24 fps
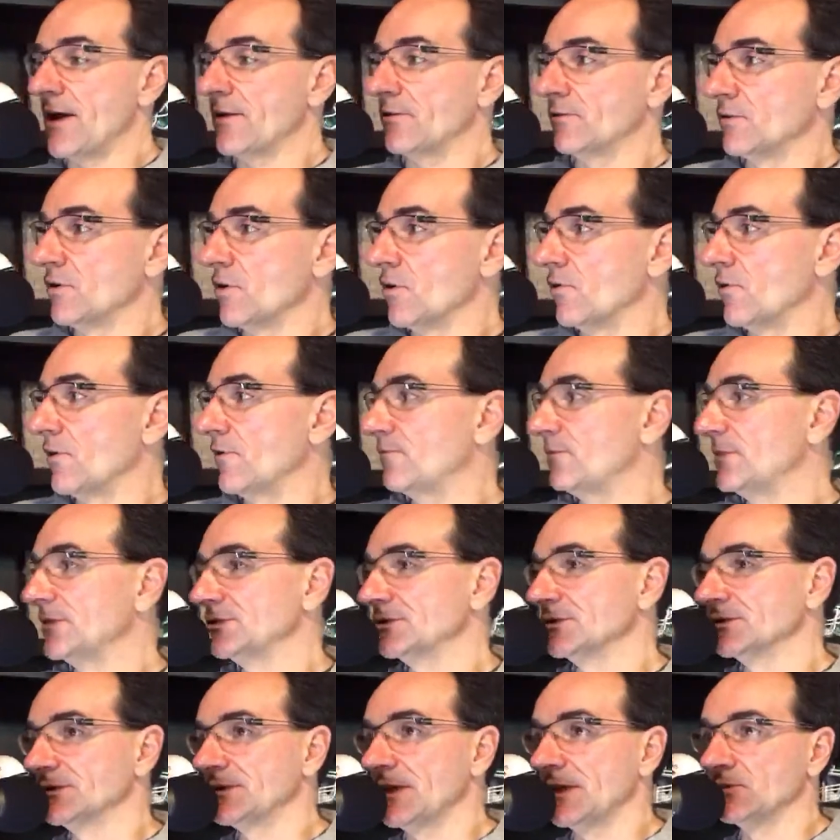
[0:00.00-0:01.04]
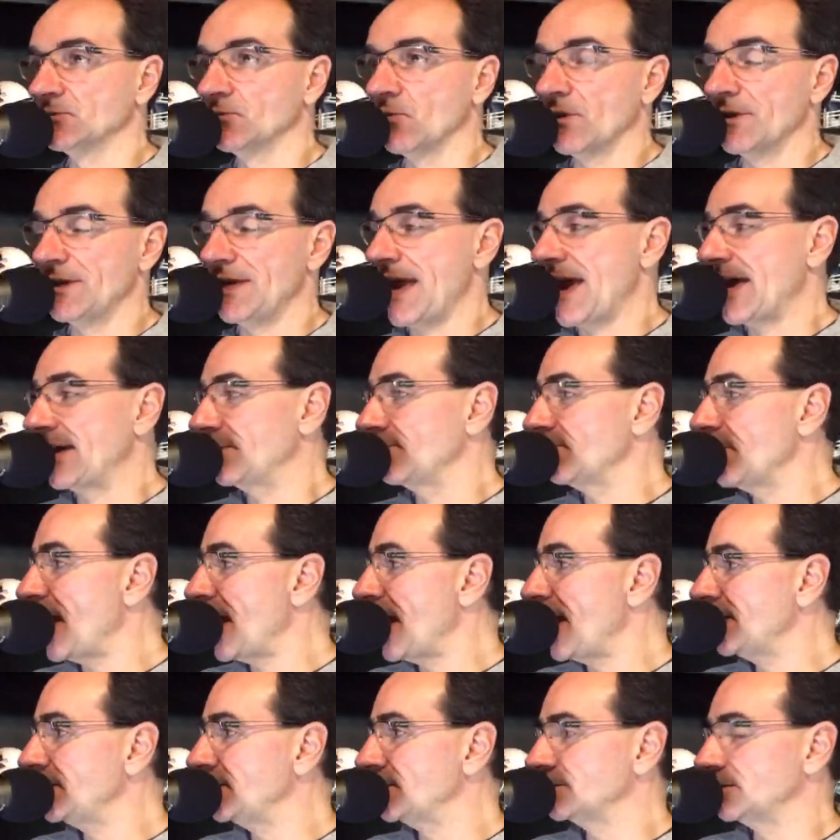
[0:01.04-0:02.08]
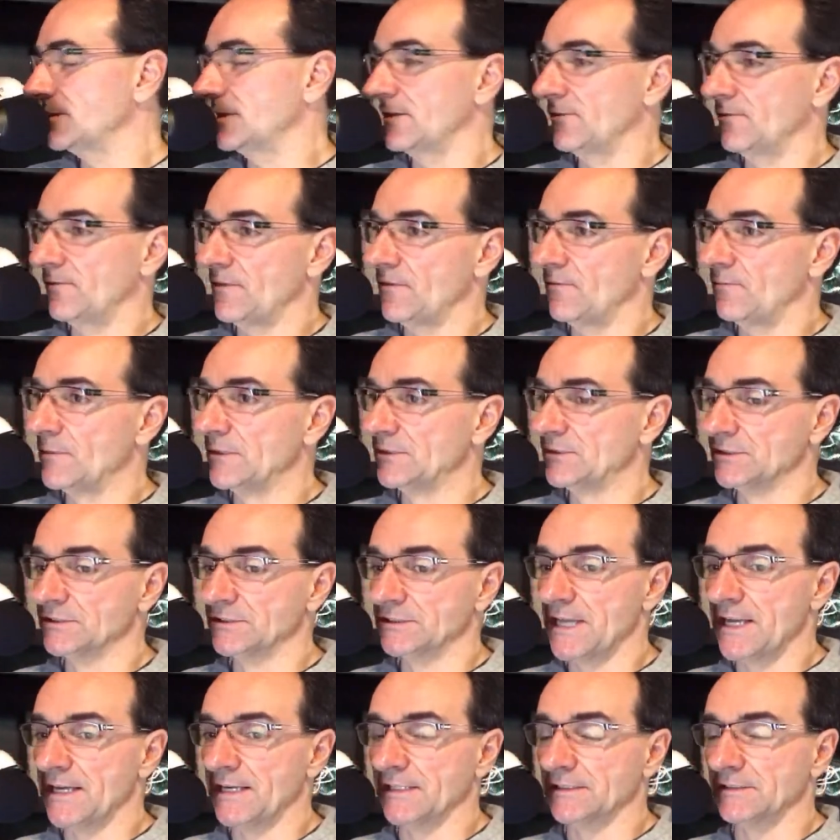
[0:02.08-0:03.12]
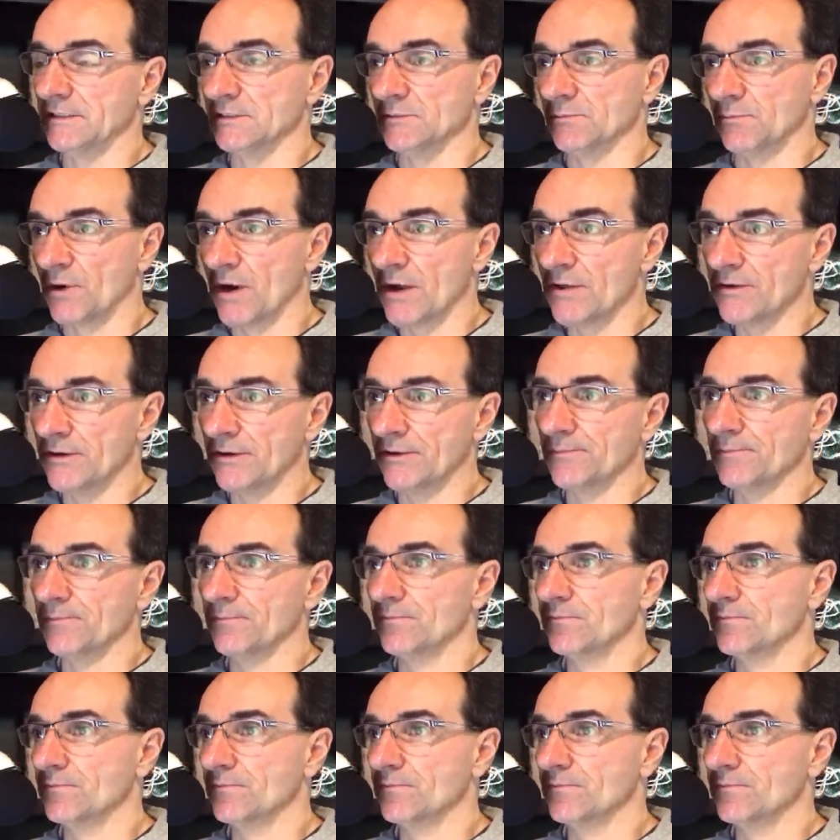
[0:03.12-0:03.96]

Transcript: I don't know if Michigan State's what he had in mind. If Michigan State gets his brother,